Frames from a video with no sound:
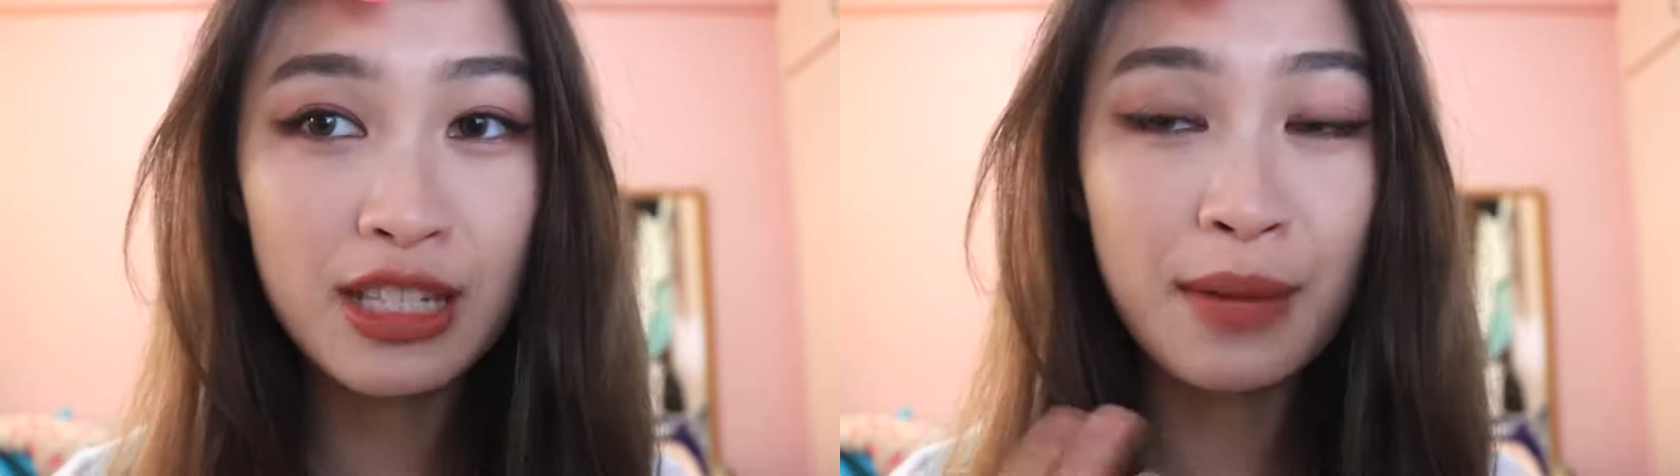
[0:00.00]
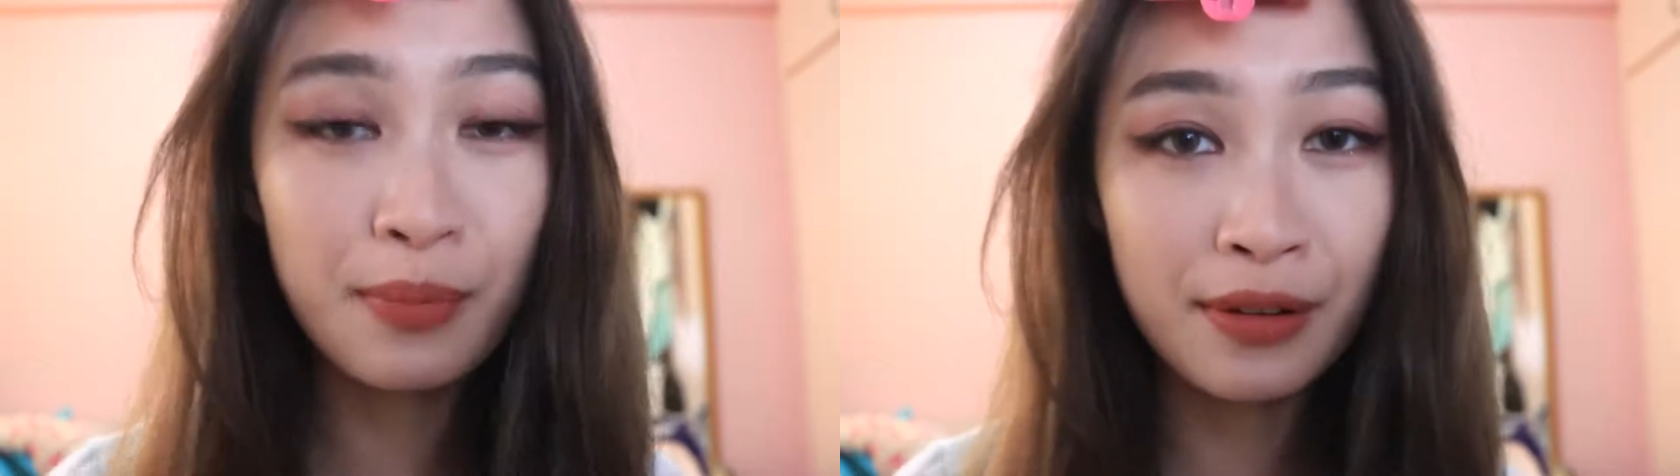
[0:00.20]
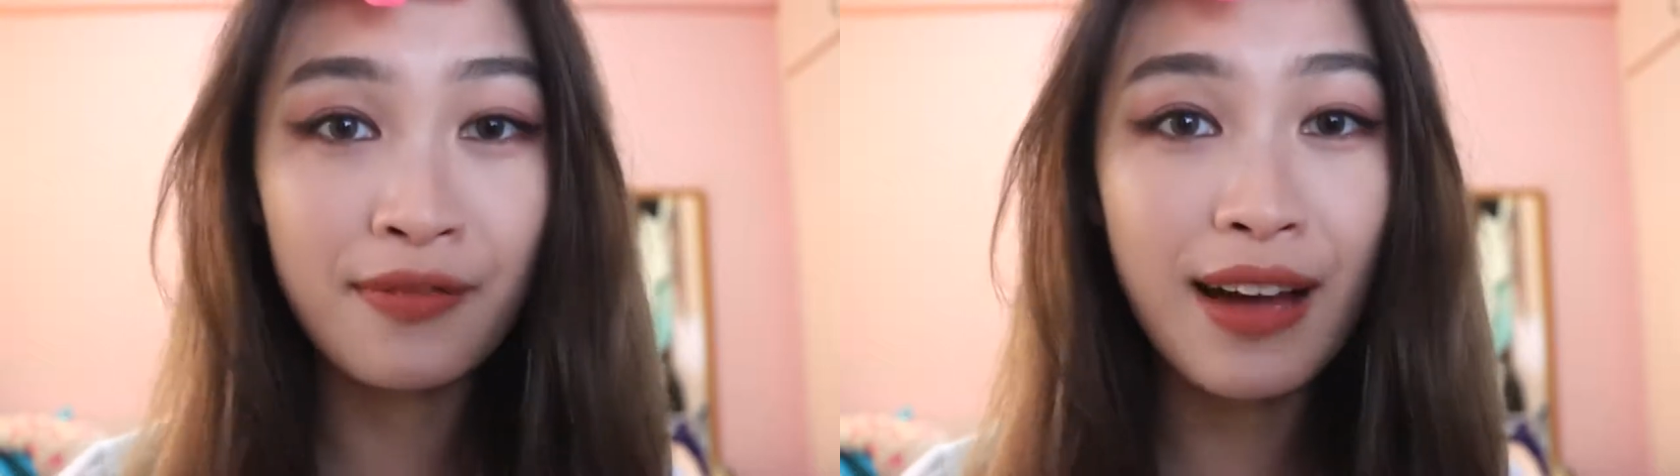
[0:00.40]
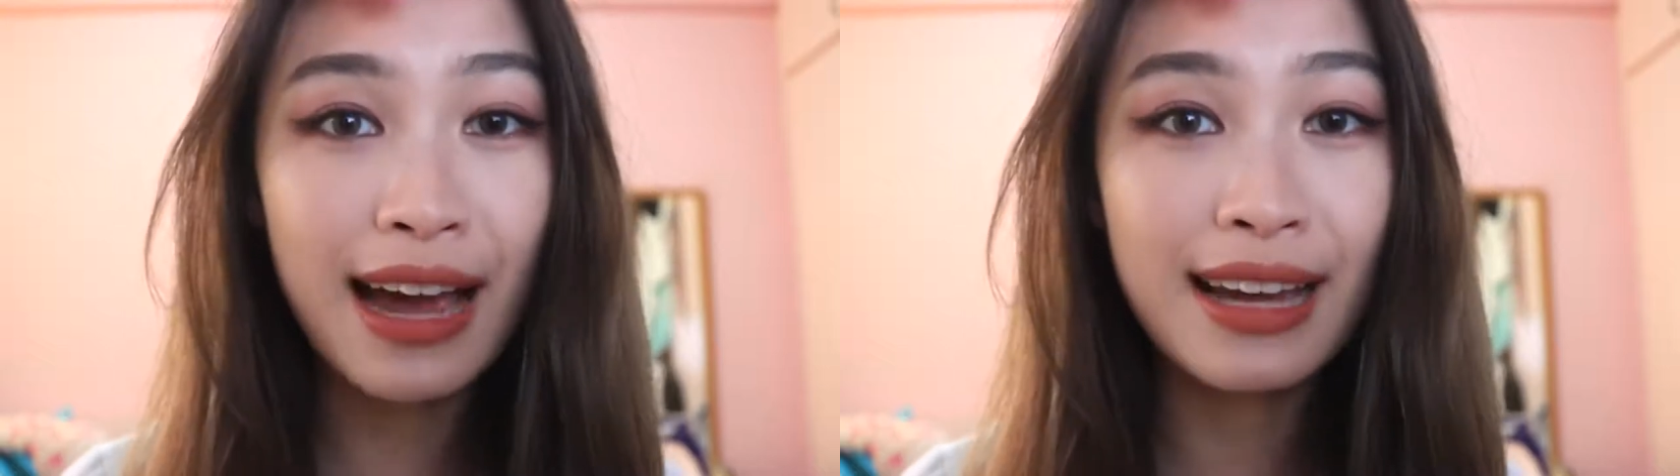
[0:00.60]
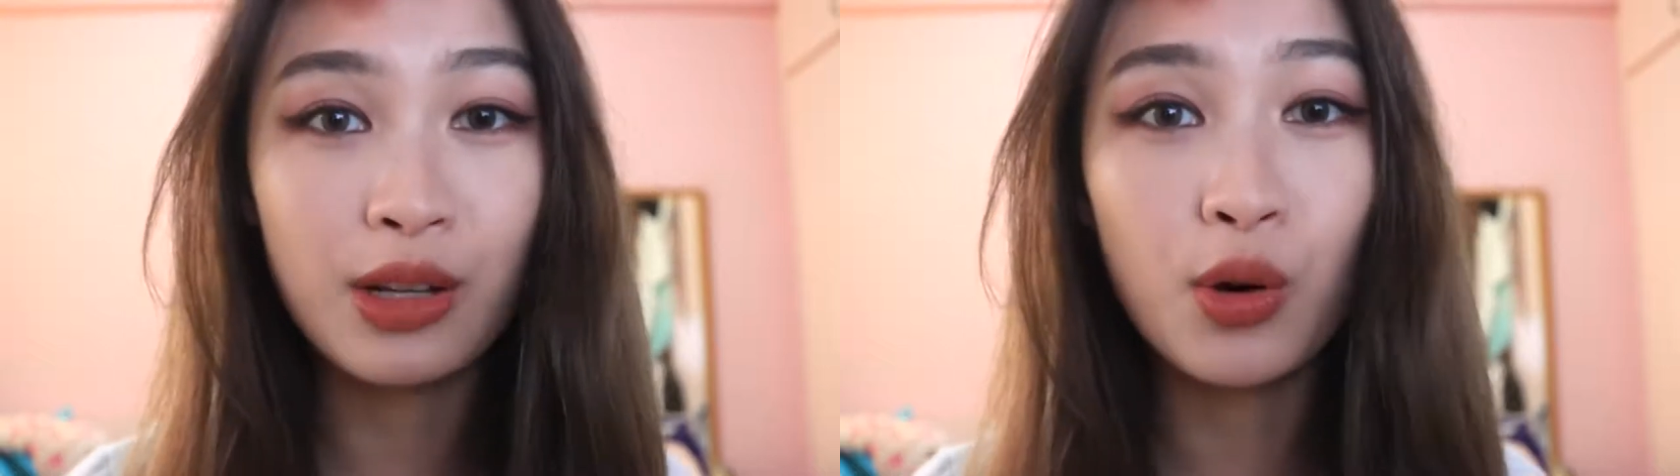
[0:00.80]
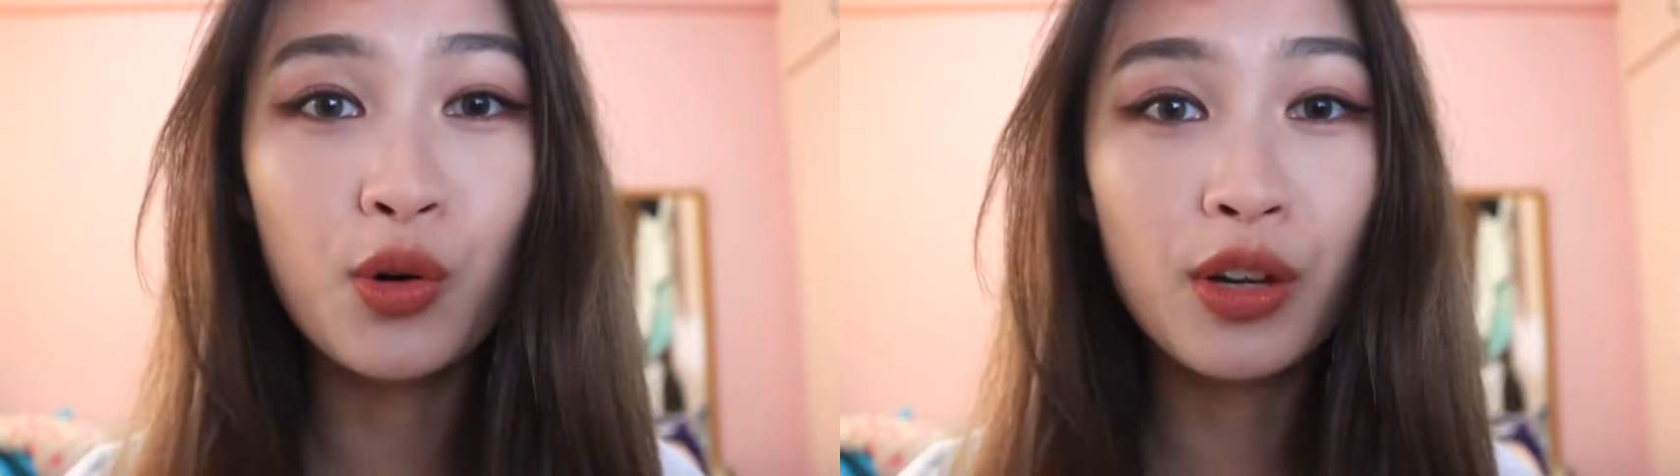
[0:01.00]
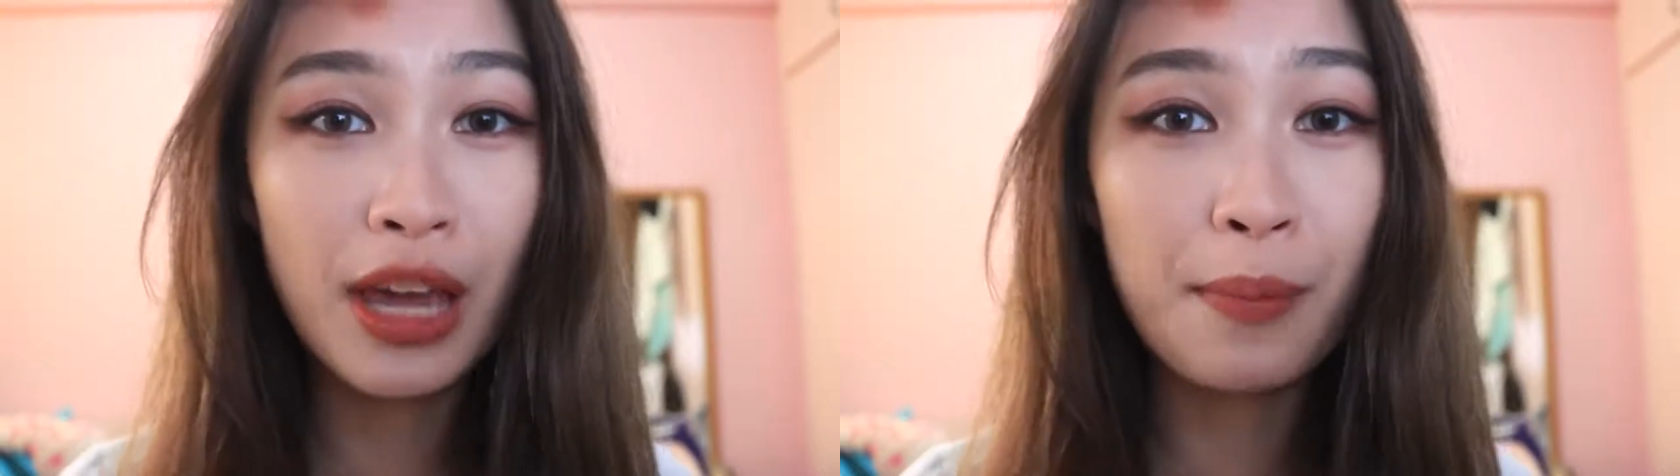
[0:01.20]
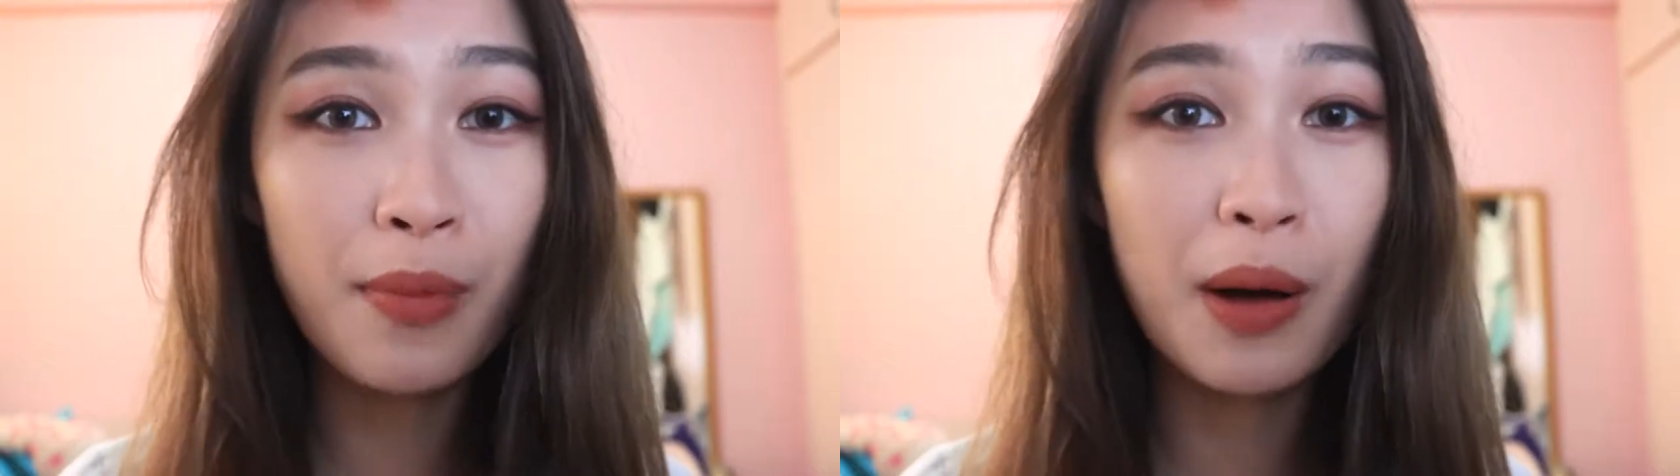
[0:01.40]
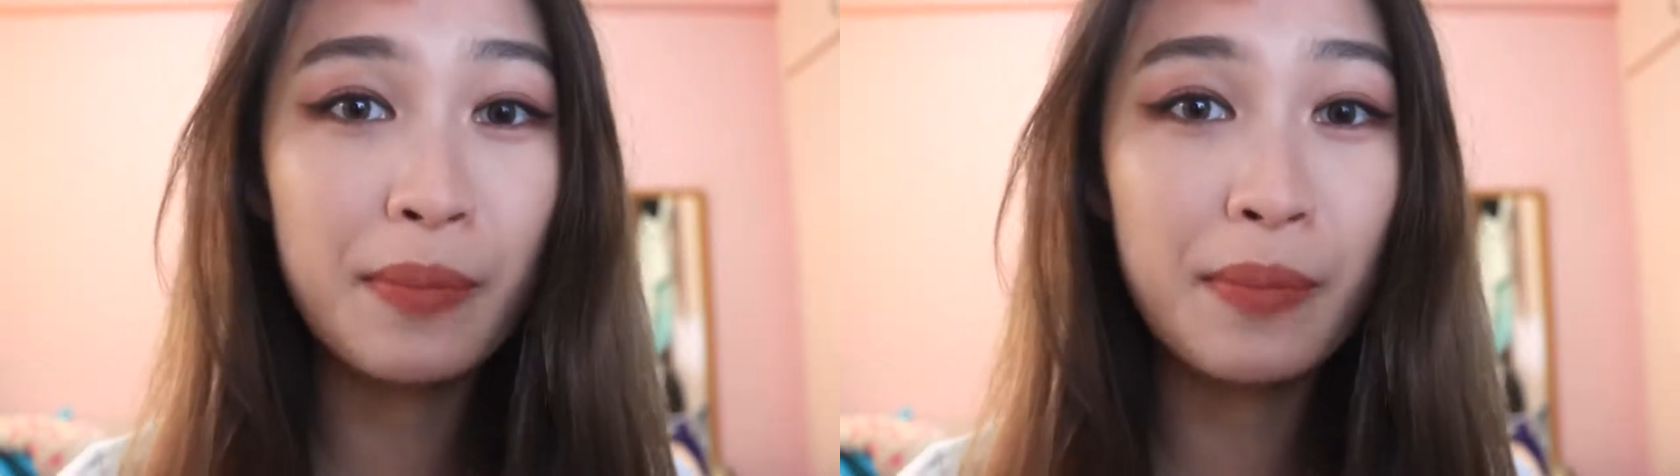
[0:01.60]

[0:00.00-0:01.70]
simplify the whole K-pop